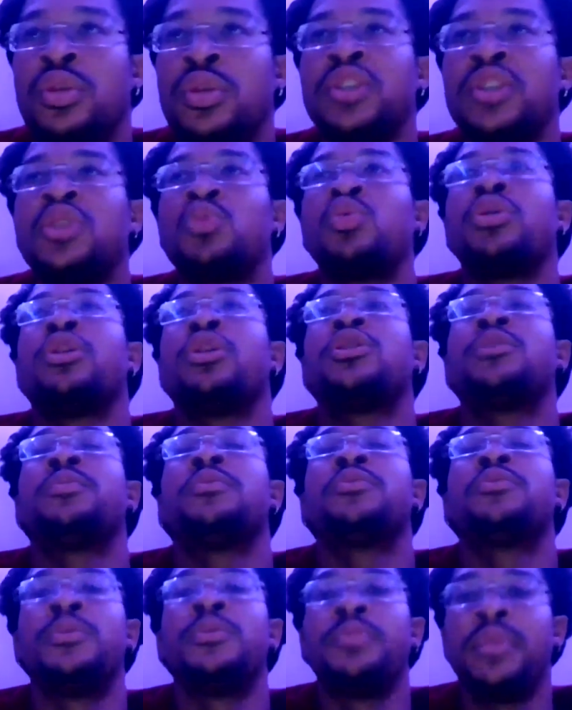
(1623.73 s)
This is where you're
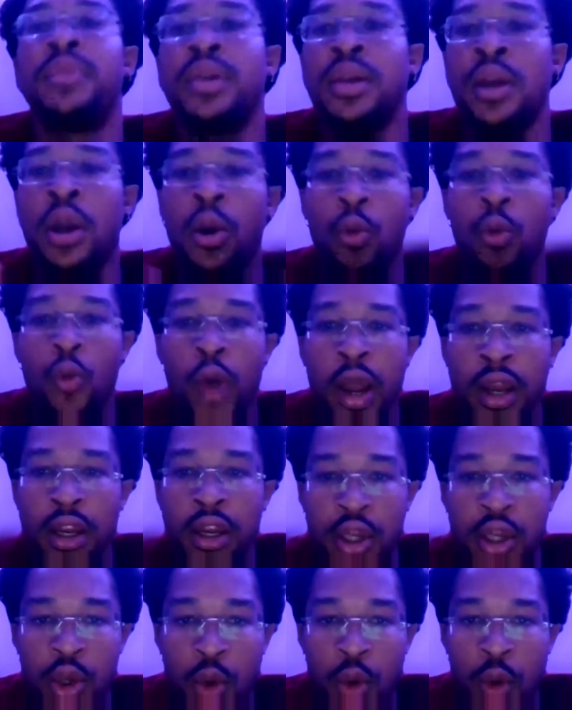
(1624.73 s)
supposed to be when
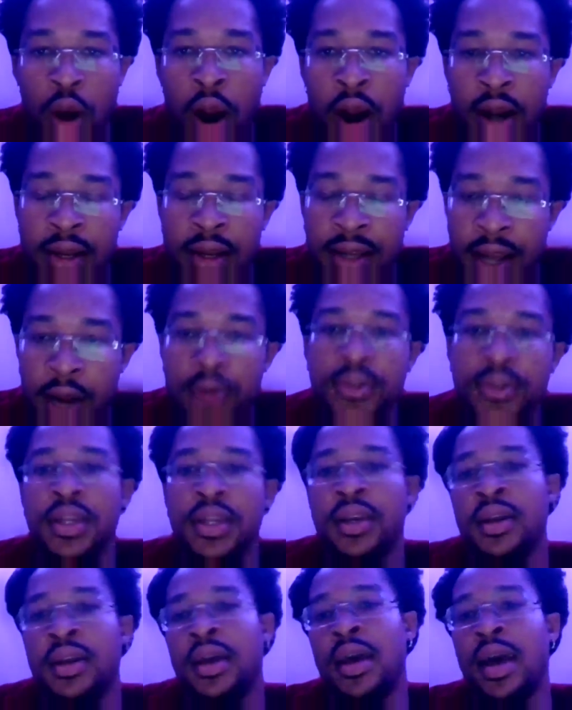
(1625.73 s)
you are
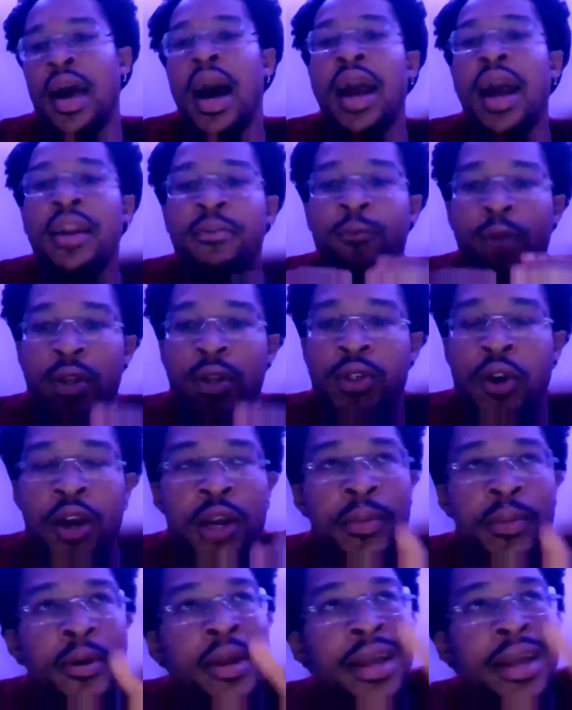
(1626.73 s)
doubting. And if we're talking
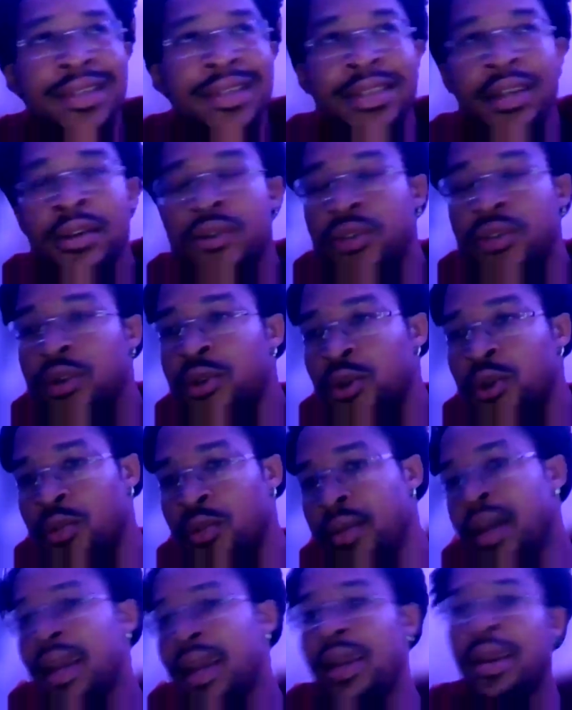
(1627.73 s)
about Excelsior
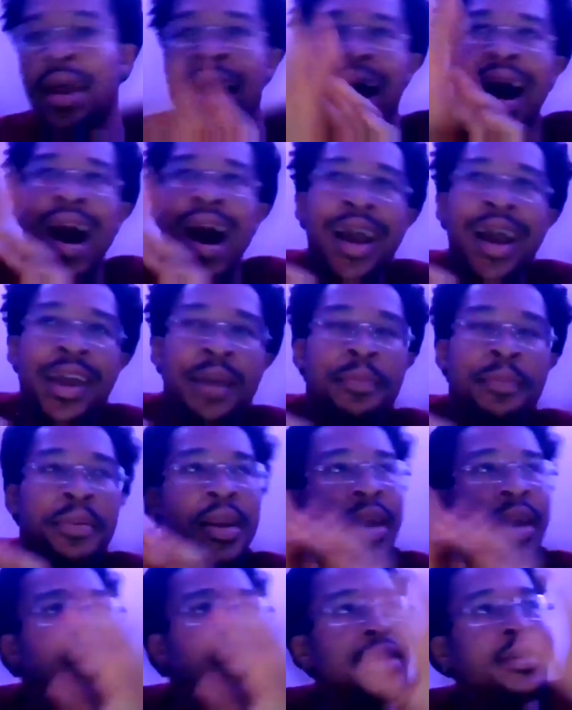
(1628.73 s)
domain, higher
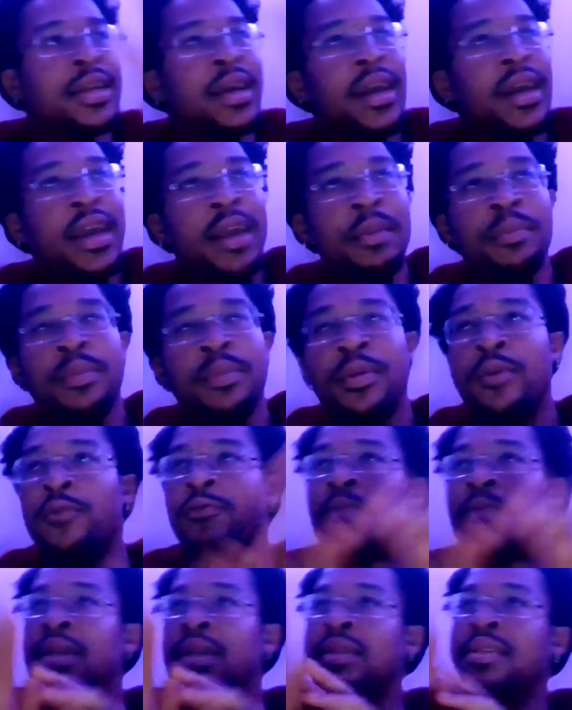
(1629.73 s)
planes,
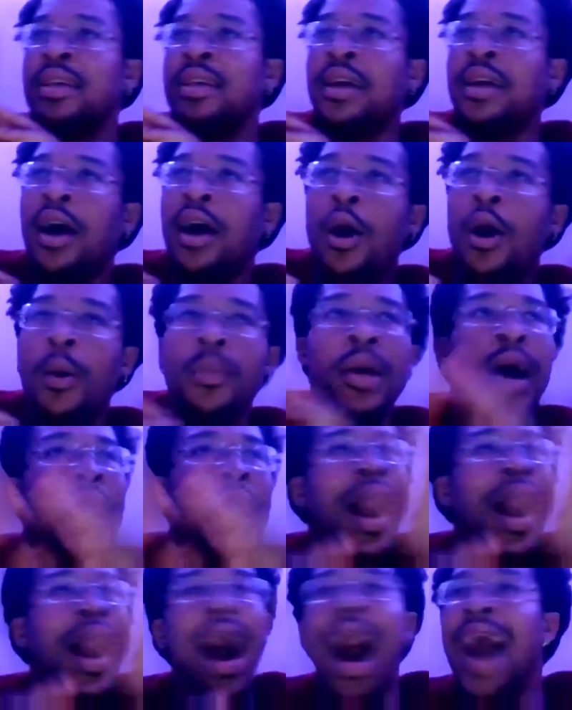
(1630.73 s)
improvements, up
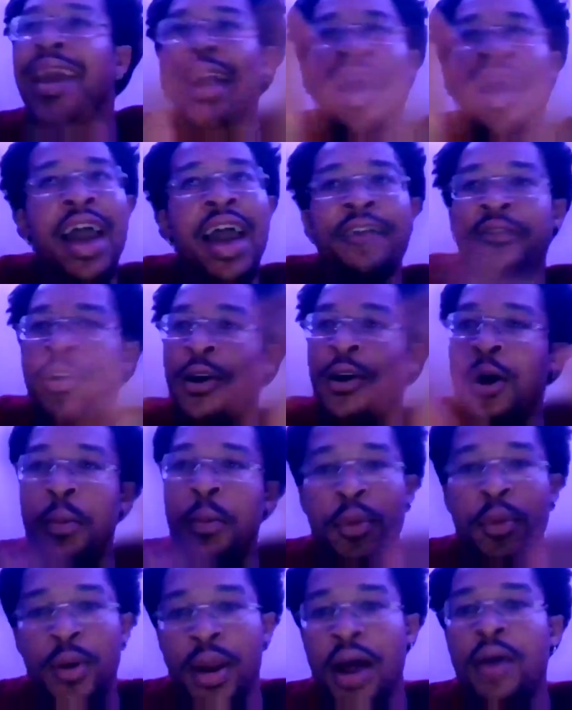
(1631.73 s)
higher, ever
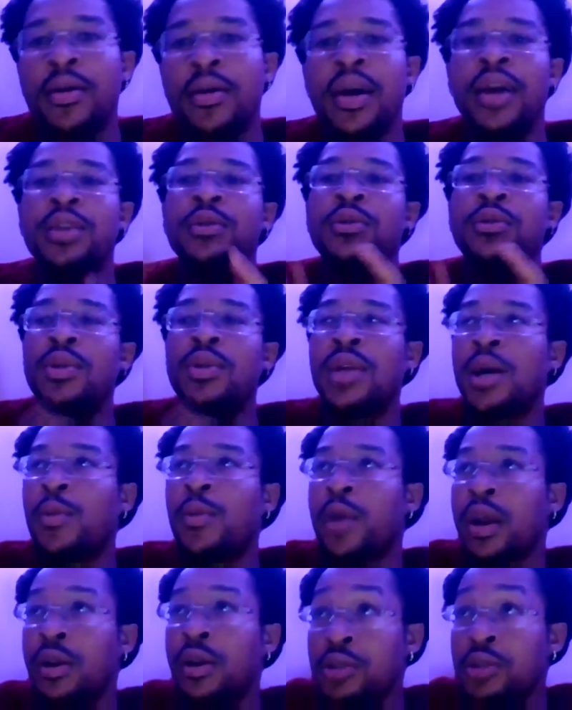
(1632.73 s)
upward, how can you do that
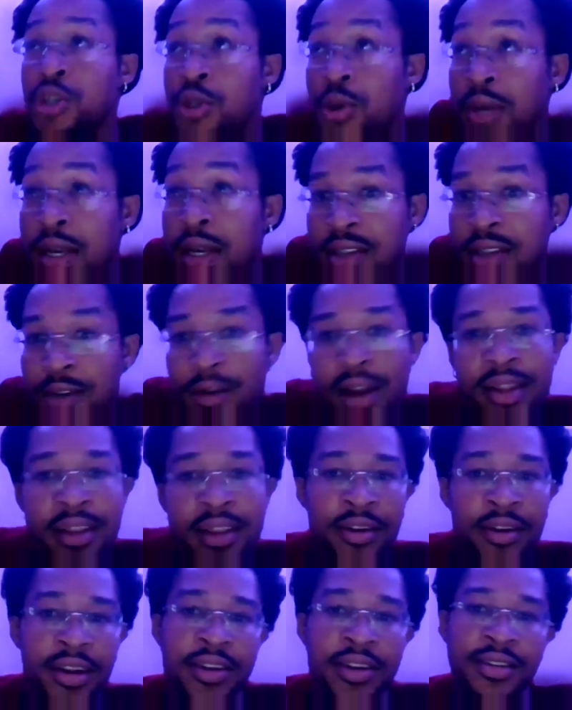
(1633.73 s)
when you're not sure that's the right
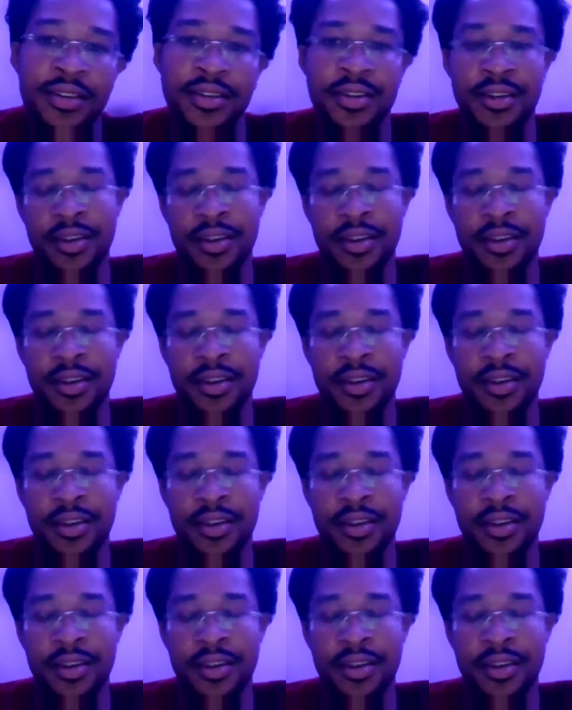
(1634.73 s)
direction?